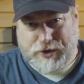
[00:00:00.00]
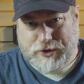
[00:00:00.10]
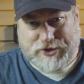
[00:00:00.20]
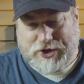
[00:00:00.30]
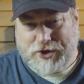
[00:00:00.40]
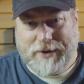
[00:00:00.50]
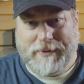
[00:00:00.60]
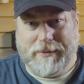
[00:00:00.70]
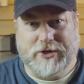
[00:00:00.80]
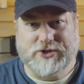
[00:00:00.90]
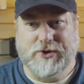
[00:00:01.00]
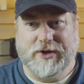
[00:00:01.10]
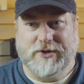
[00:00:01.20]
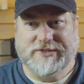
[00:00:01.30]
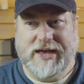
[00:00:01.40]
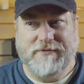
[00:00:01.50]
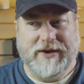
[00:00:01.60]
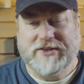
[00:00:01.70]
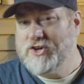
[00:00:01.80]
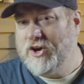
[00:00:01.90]
you're still going to be able to shoot it yourself,
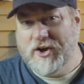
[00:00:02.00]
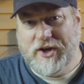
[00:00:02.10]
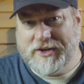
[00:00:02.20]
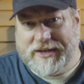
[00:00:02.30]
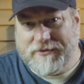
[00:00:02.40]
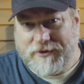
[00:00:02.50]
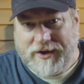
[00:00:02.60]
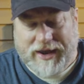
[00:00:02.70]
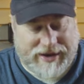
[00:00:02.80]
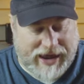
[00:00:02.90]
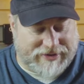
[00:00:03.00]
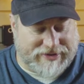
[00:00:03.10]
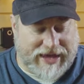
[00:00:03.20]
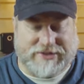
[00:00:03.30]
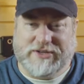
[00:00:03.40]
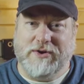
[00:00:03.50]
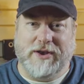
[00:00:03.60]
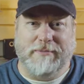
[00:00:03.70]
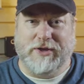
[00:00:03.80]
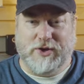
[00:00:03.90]
and it's going to look different, and it's still
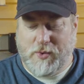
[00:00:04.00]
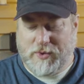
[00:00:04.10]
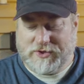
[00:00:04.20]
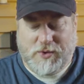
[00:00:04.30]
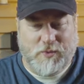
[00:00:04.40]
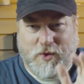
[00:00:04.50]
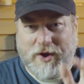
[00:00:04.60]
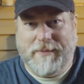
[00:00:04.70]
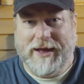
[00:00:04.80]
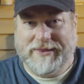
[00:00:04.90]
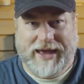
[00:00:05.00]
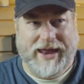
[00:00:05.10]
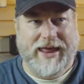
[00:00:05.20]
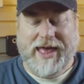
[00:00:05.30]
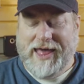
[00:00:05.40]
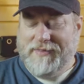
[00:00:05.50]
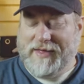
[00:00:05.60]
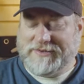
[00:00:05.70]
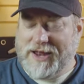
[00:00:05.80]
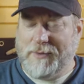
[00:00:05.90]
going to be yours. Don't worry about that.
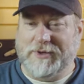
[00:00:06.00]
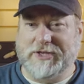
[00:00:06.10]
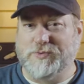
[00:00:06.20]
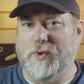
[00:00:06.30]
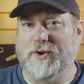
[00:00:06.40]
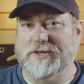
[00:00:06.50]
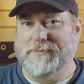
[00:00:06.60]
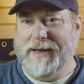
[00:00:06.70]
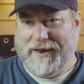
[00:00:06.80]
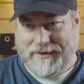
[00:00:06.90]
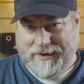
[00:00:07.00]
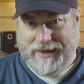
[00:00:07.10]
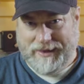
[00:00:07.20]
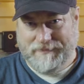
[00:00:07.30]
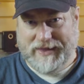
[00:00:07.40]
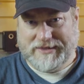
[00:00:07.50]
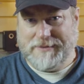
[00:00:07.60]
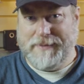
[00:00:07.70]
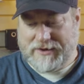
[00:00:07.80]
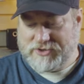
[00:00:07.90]
That's not what this world is about. It's
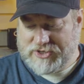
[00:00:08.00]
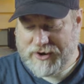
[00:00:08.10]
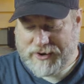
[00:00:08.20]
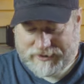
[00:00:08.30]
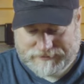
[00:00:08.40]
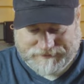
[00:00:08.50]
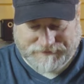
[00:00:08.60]
about sharing.